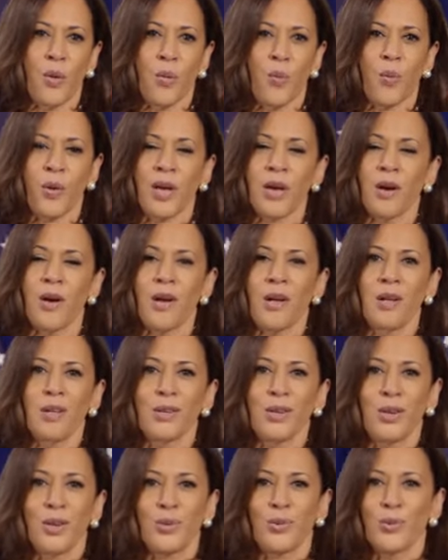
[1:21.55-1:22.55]
We all
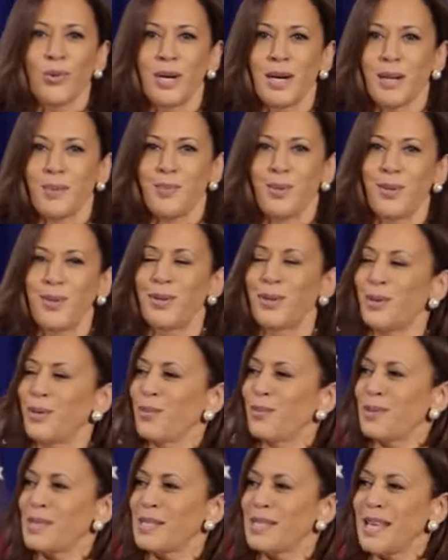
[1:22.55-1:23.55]
grew up
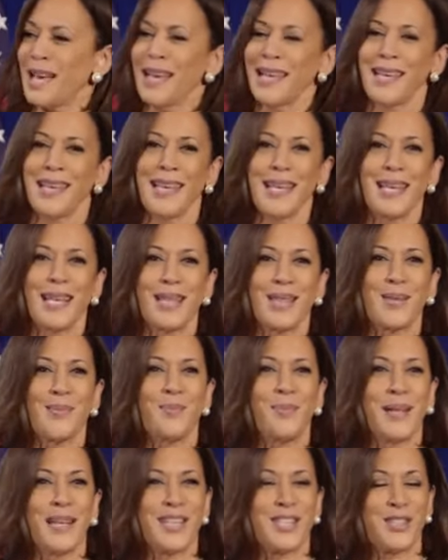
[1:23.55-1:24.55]
reciting the
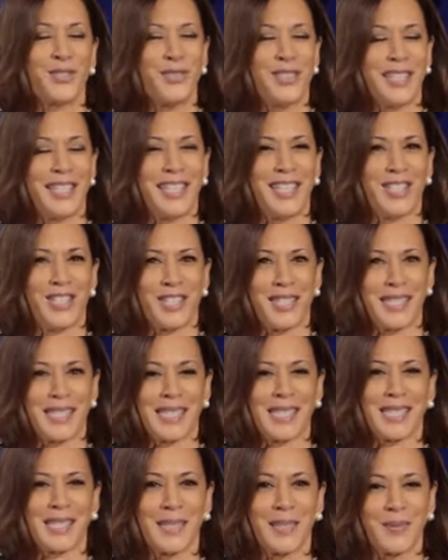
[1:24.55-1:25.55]
Pledge of
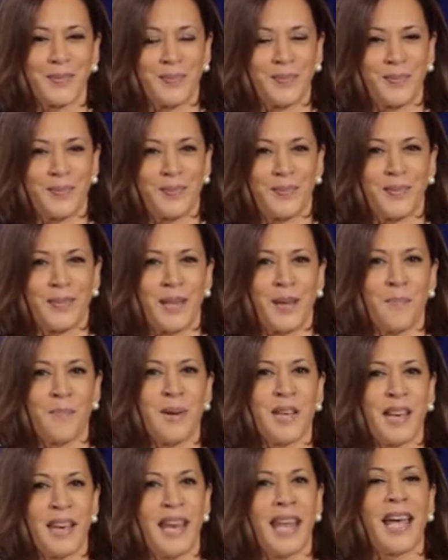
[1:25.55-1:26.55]
Allegiance,
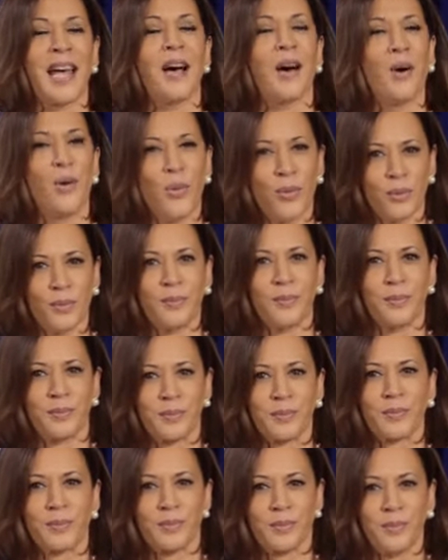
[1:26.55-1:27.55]
but now
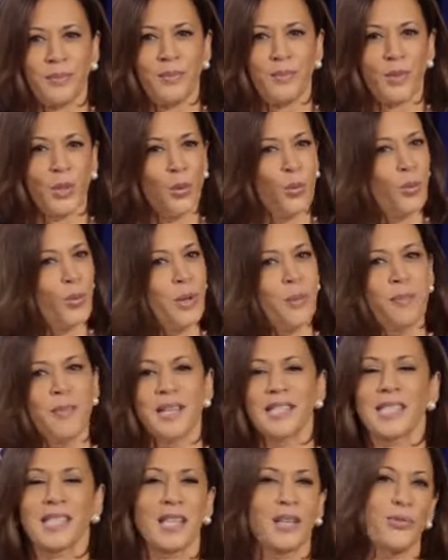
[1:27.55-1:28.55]
we
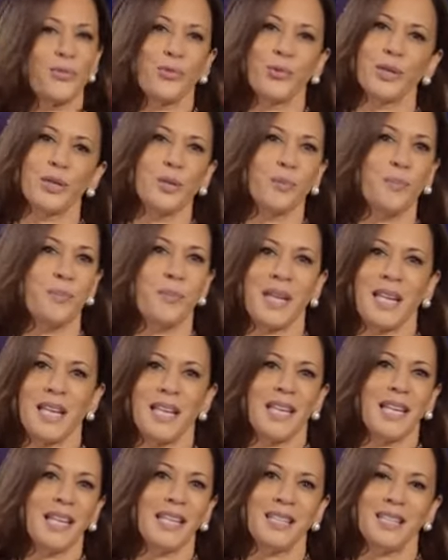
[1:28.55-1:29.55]
must give real
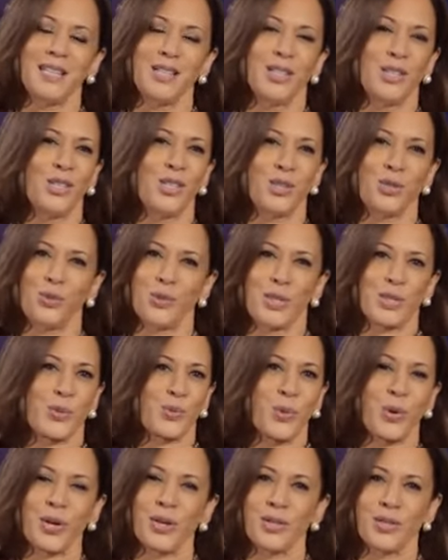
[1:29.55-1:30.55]
meaning to
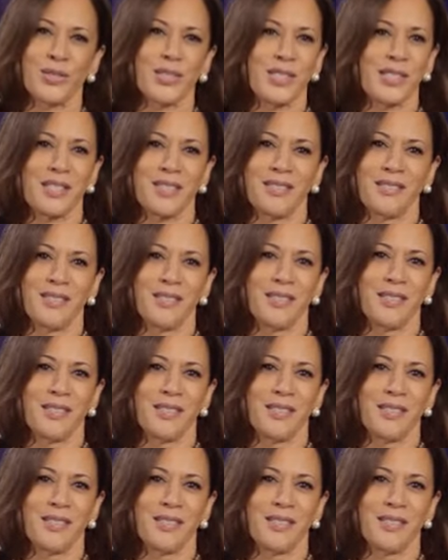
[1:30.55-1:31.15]
its words.